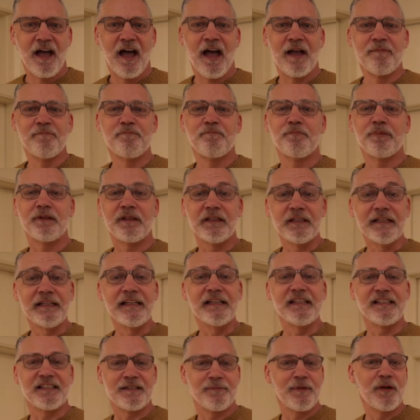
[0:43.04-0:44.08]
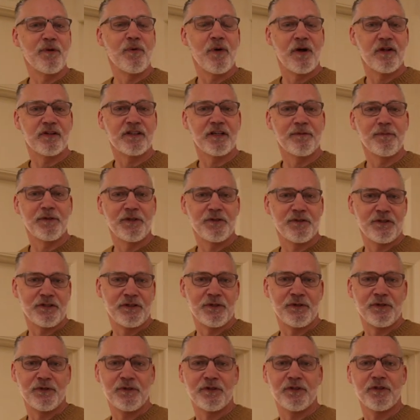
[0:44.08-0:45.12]
I'm pleased to be welcoming you
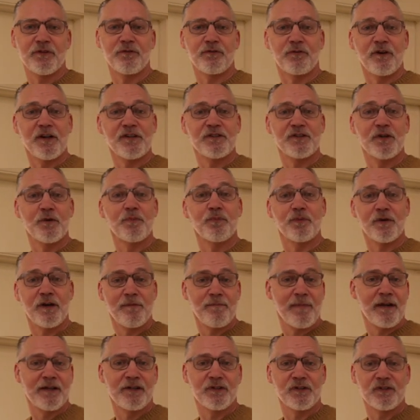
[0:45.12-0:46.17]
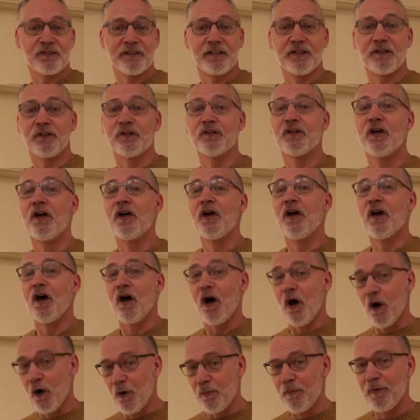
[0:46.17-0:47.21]
to the Fresno Printmakers Guild
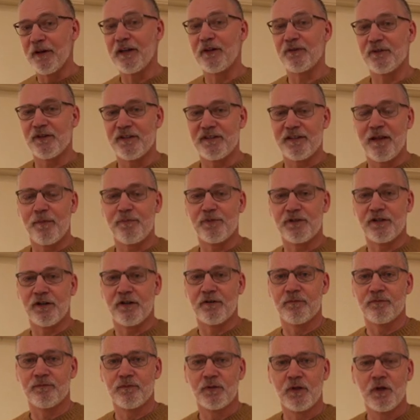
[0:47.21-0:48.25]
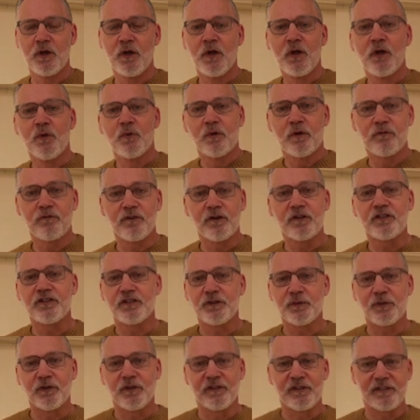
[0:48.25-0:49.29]
opening reception. We're
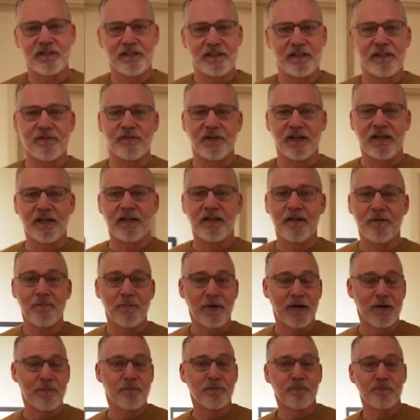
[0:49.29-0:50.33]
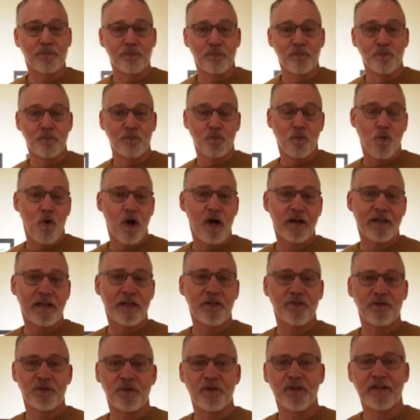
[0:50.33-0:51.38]
virtual this evening, but I'm
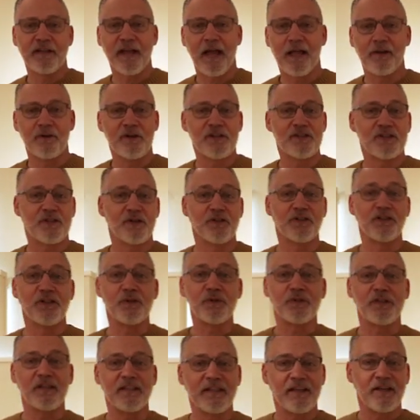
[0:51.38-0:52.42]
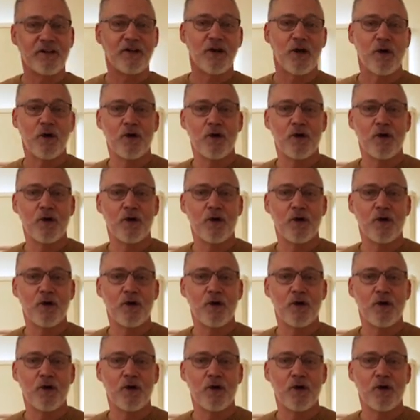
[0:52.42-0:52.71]
walking through the gallery so you can get an